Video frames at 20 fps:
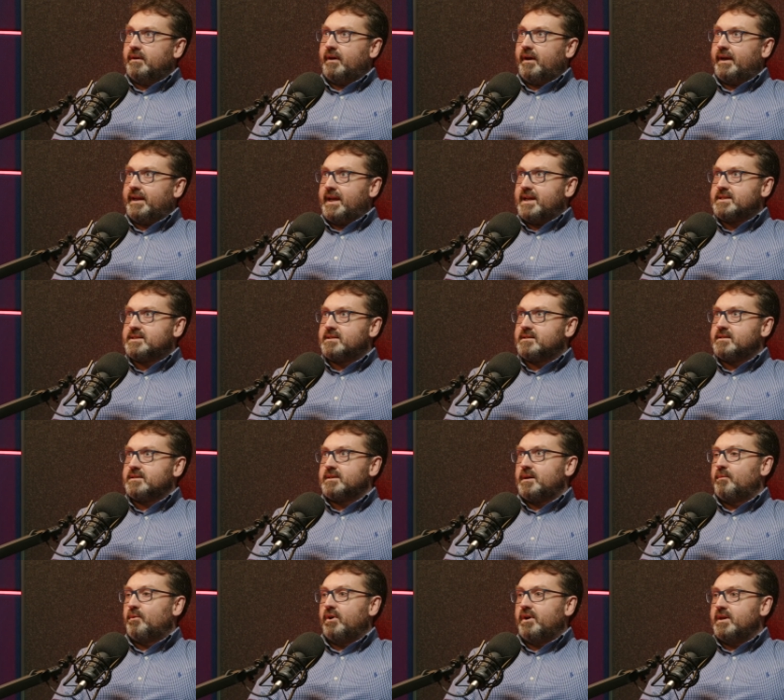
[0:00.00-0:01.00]
I guess to
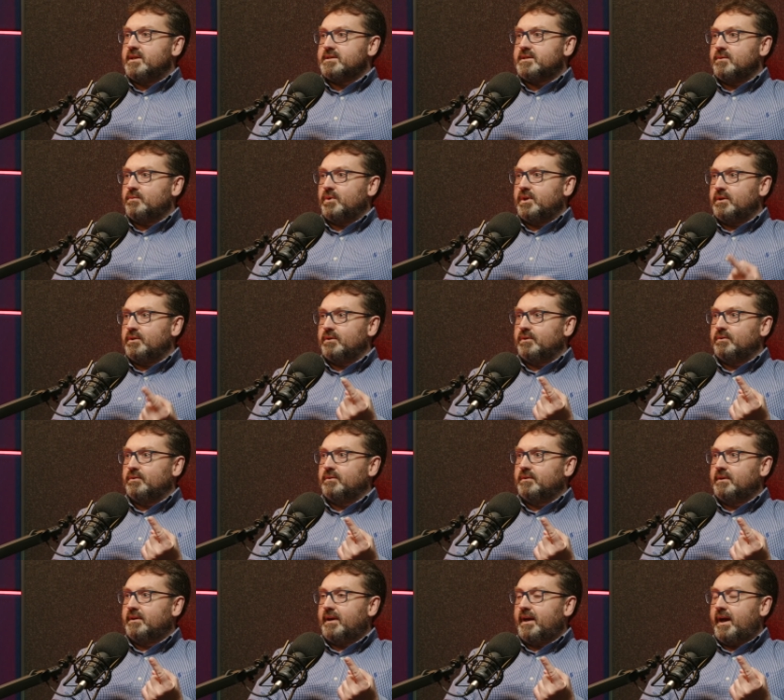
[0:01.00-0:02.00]
summarize it, we
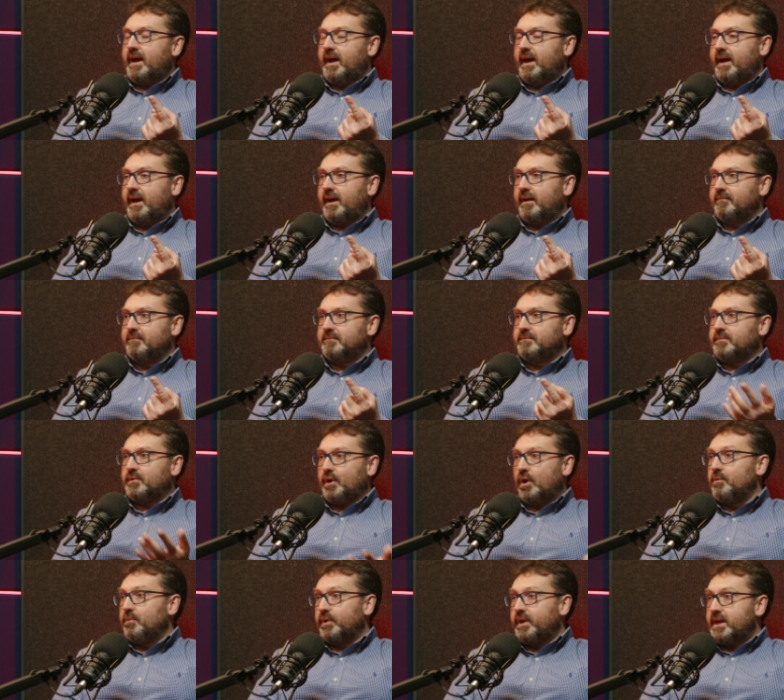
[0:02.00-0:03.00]
do
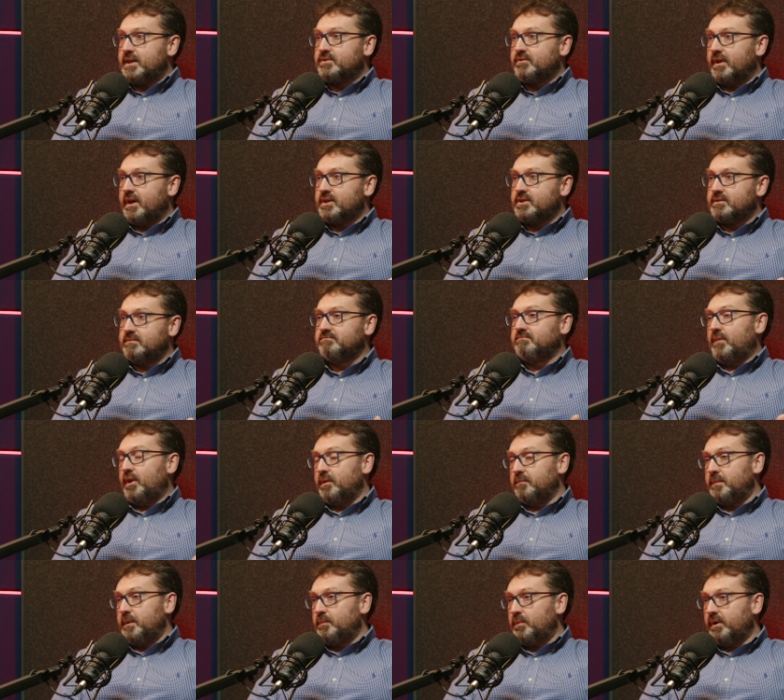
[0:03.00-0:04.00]
global data reduction,
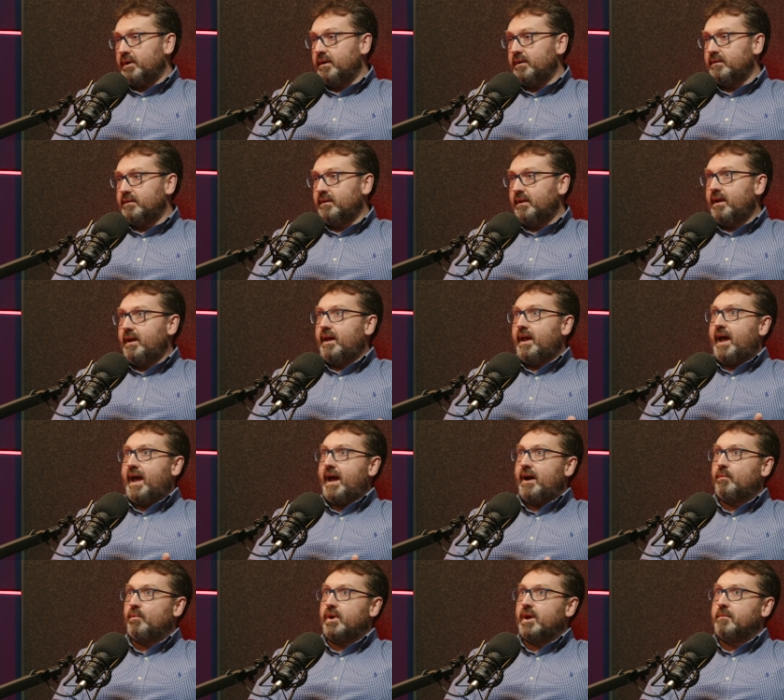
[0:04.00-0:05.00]
other people can't,
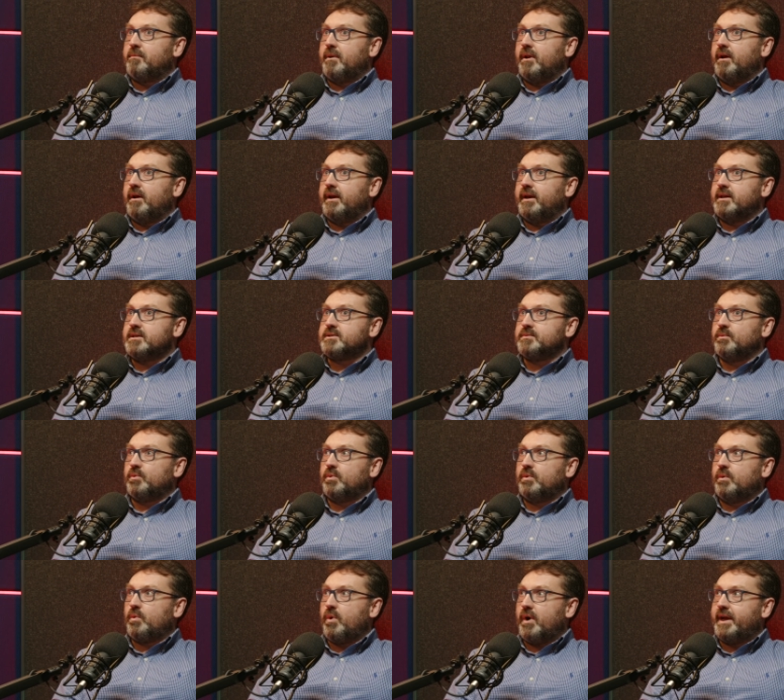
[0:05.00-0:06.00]
and we apply some
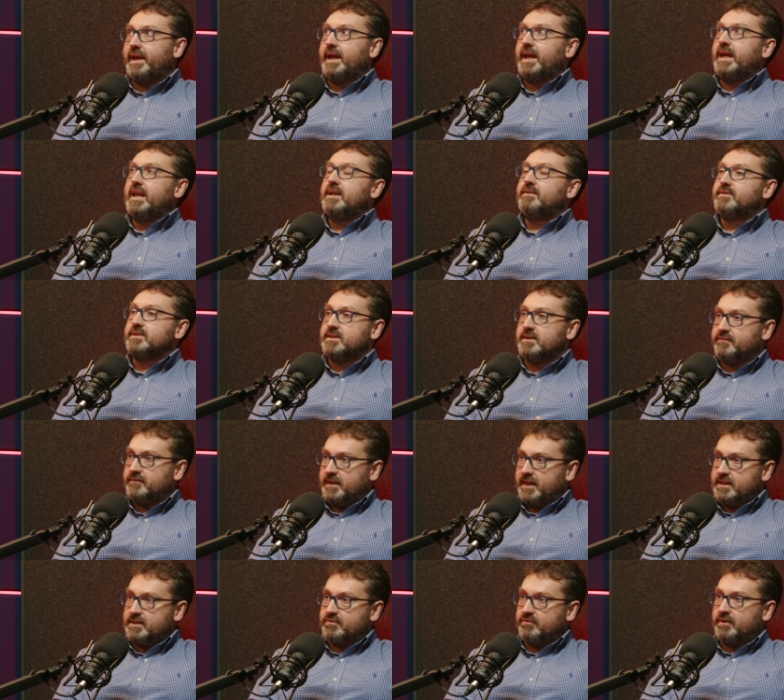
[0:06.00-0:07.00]
quite innovative
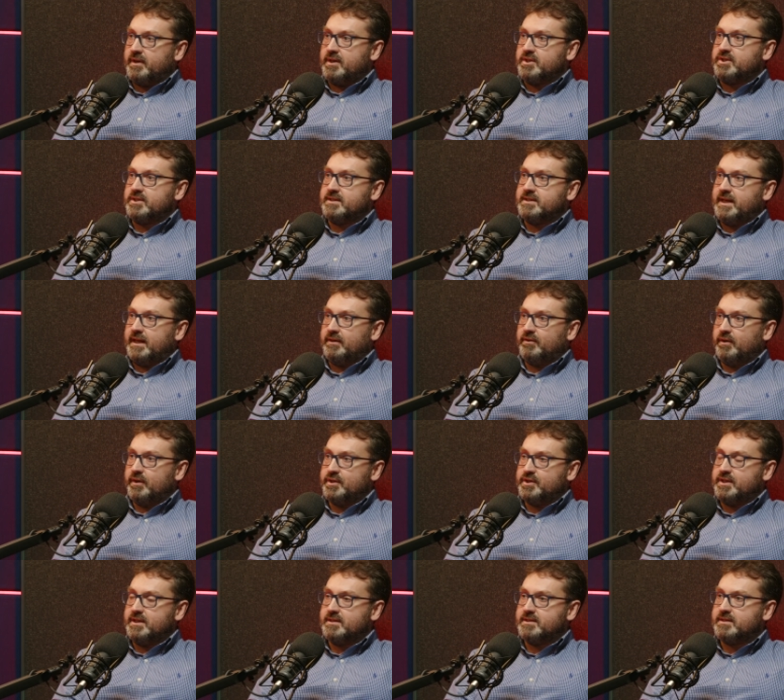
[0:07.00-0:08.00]
data reduction
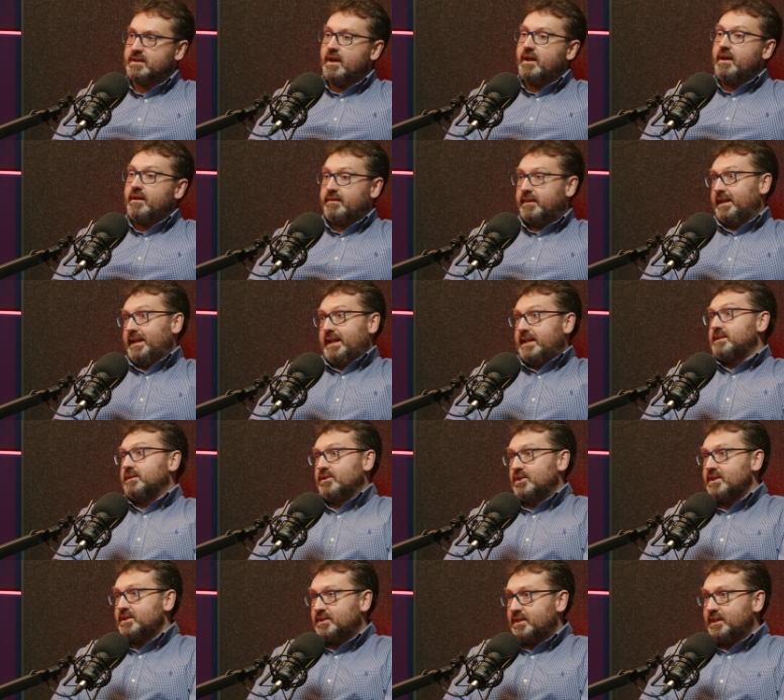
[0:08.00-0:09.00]
technologies that
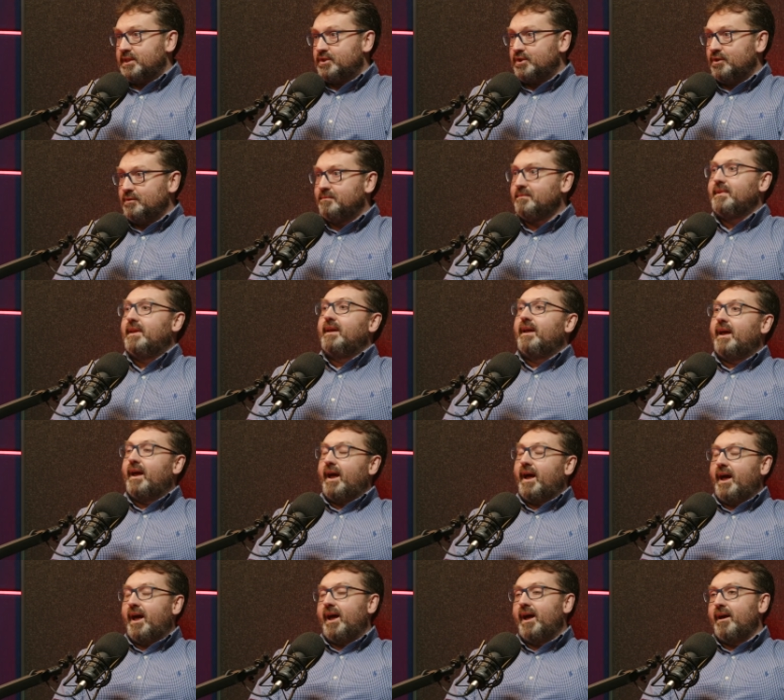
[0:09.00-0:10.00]
isn't just dedupe.
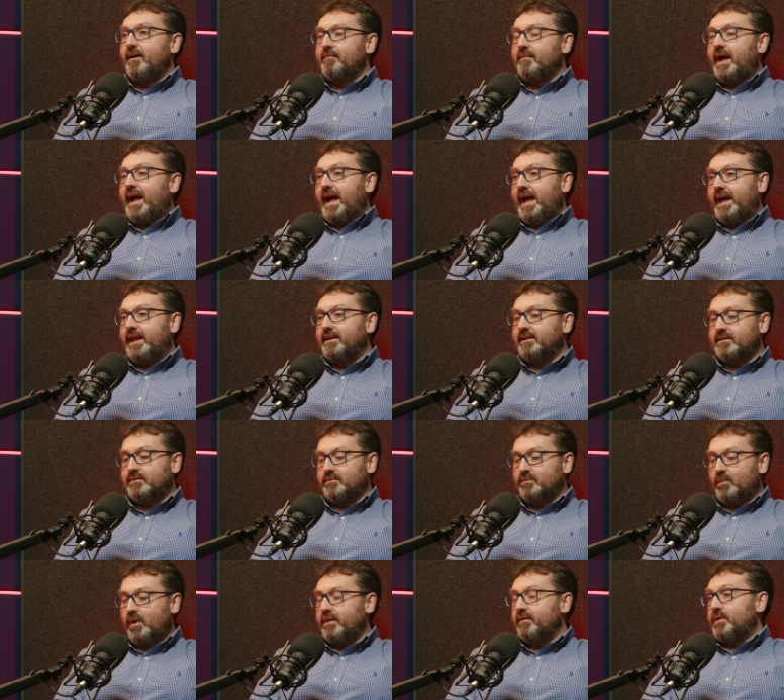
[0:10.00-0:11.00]
And
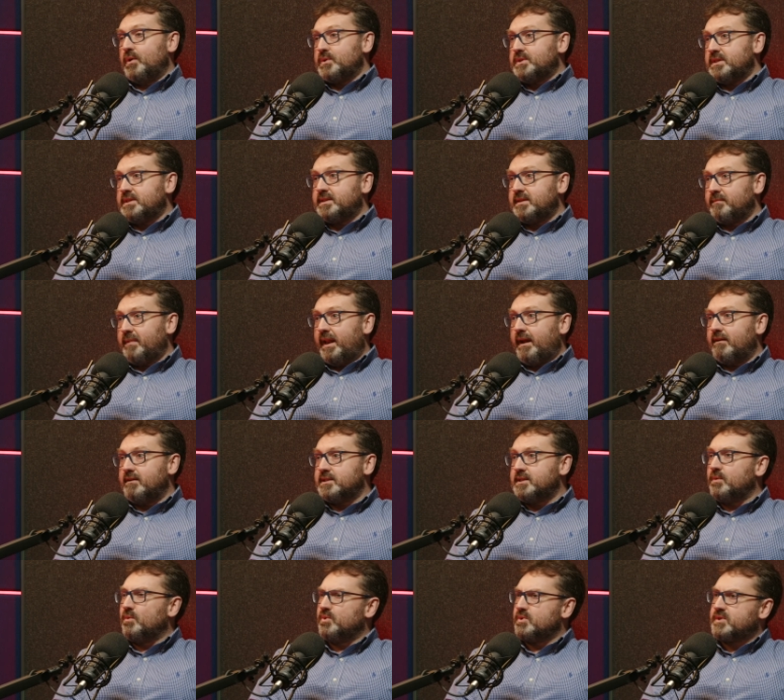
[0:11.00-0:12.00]
one of those is
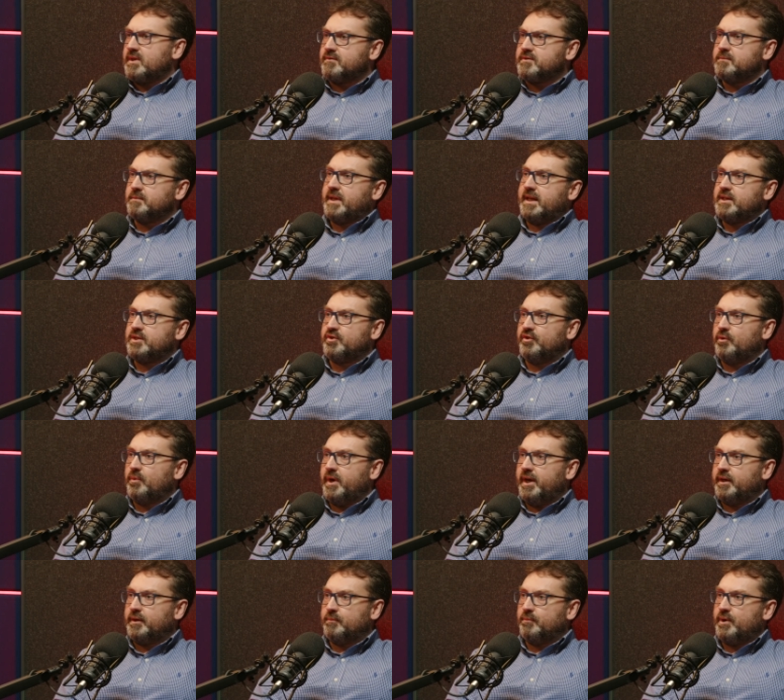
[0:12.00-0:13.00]
similarity. We also have some
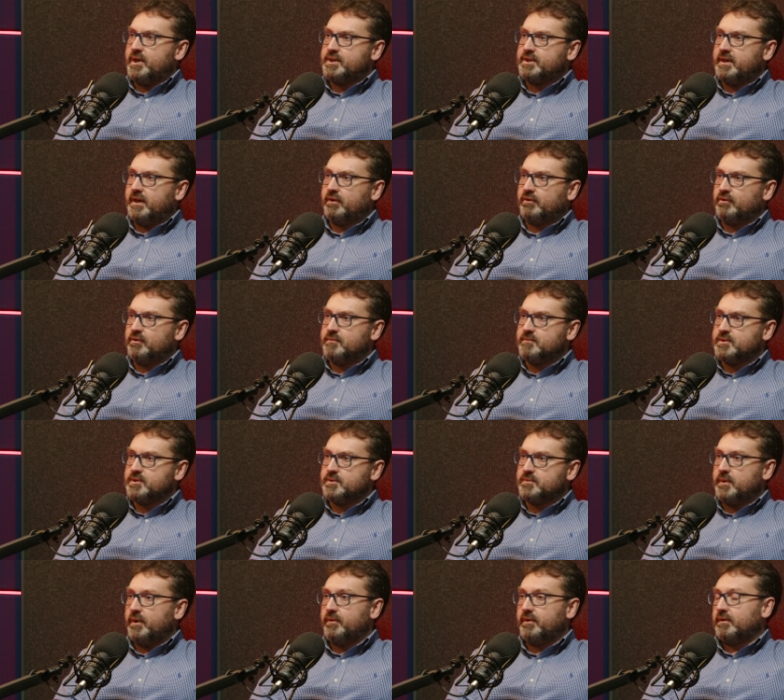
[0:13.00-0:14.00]
data-aware compression algorithms
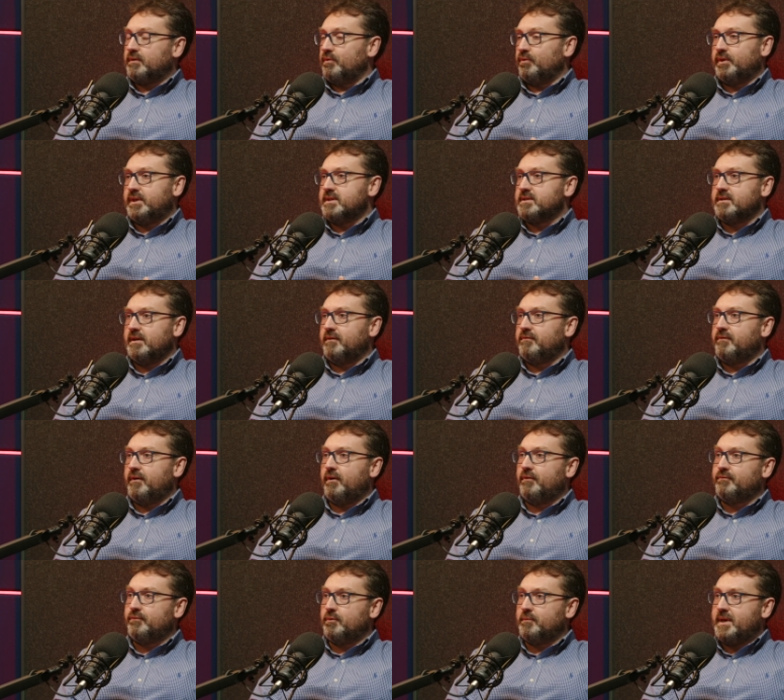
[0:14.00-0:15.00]
as well that can look inside
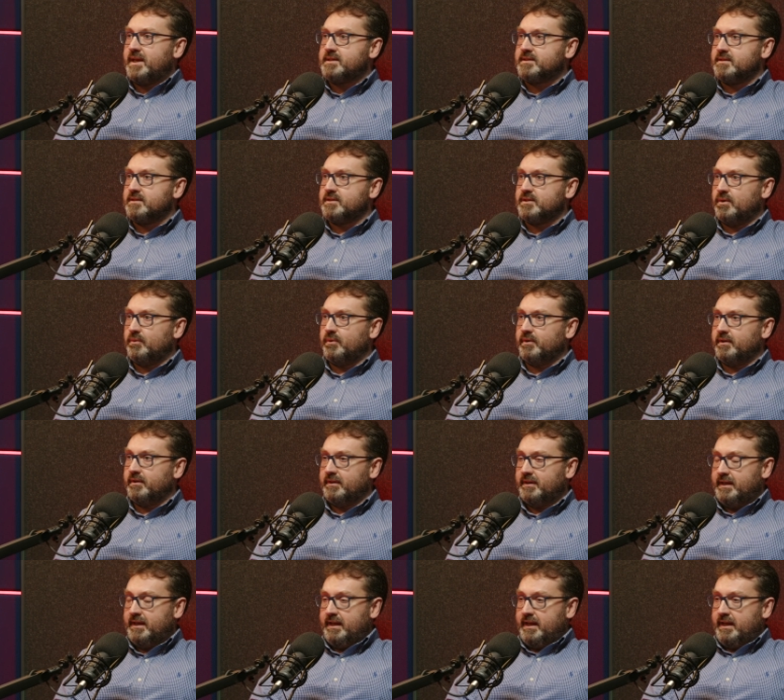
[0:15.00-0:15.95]
file formats and so on and